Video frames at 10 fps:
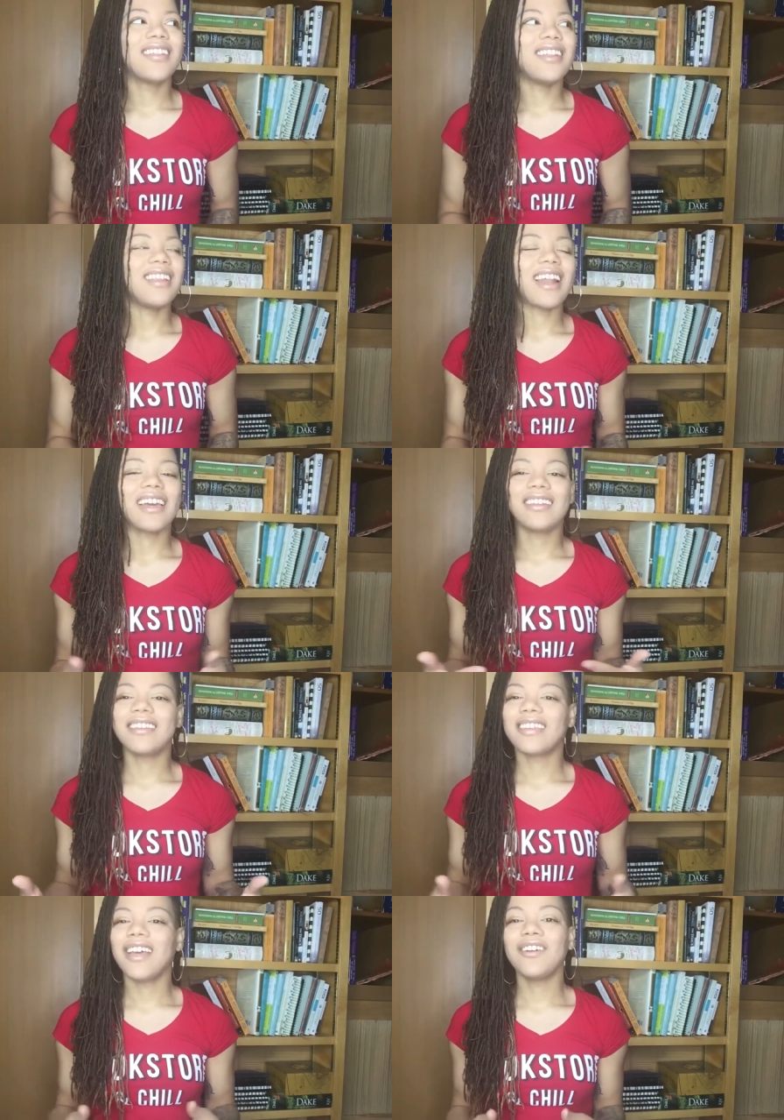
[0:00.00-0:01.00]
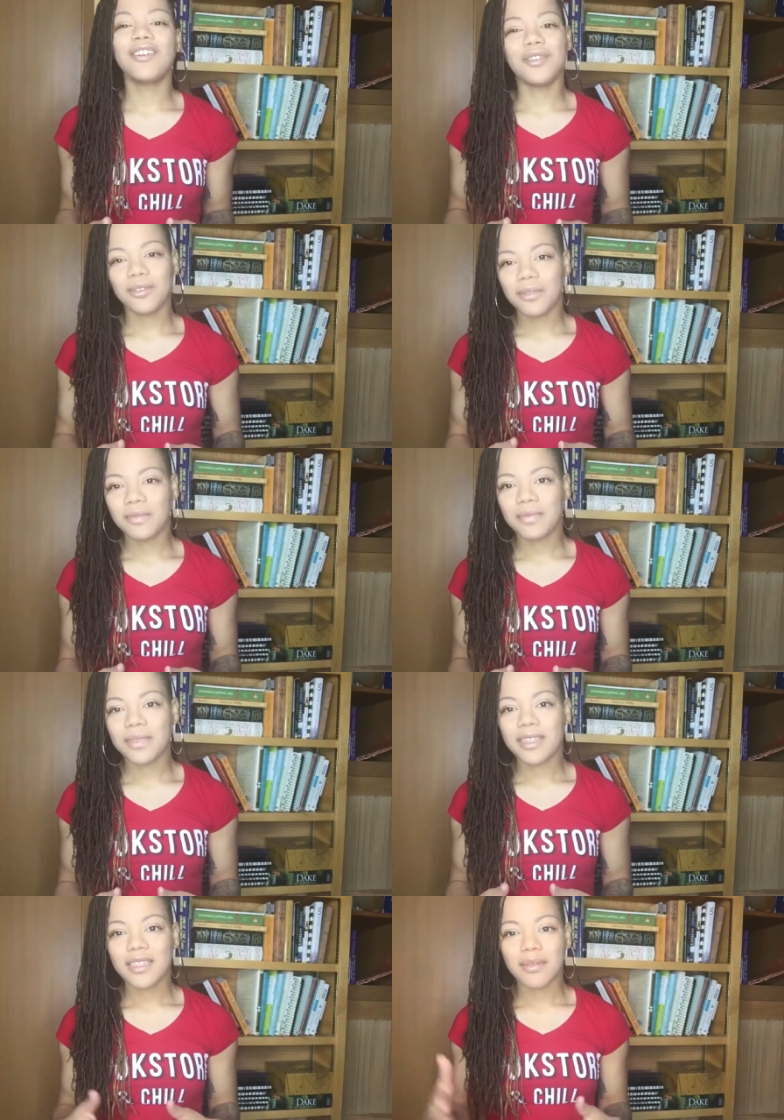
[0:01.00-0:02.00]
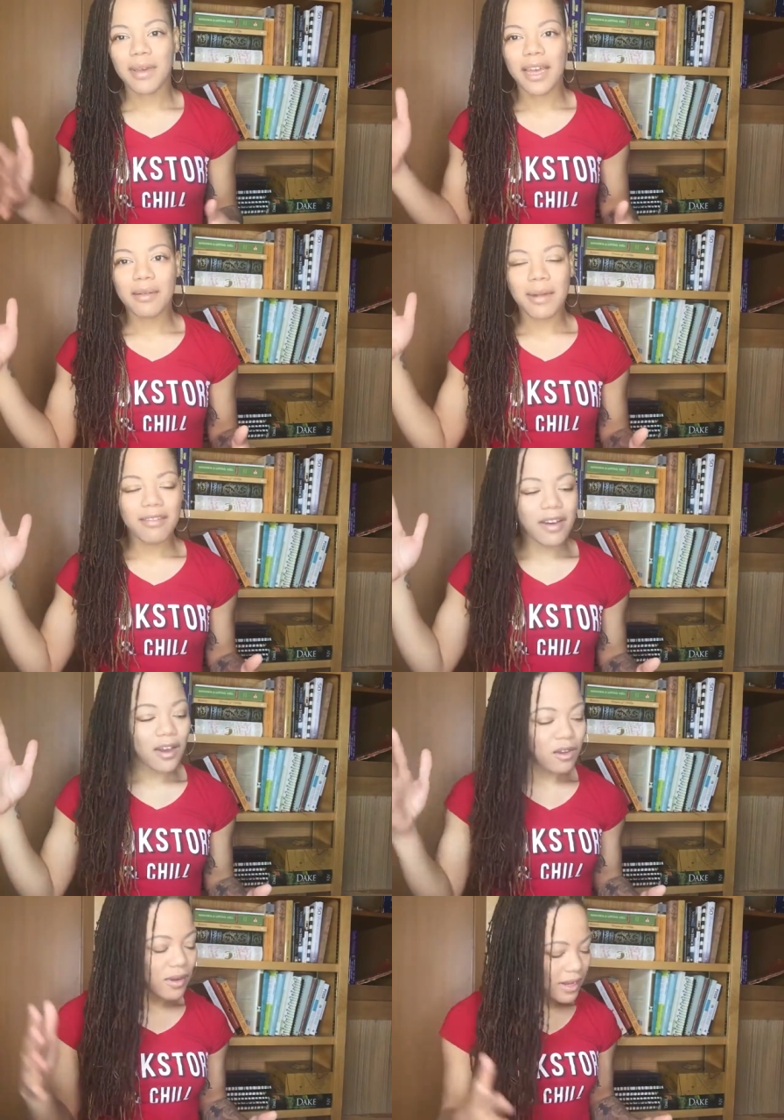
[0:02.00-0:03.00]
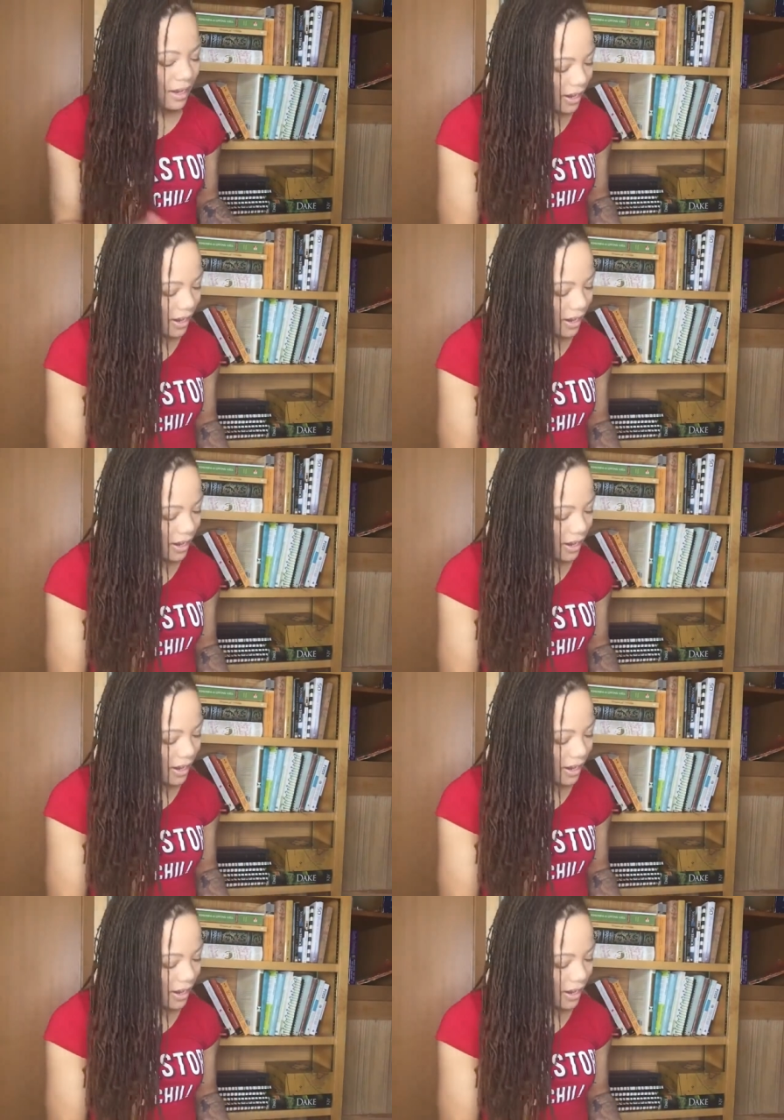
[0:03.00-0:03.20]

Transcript: nothing that I can say or do to make my value any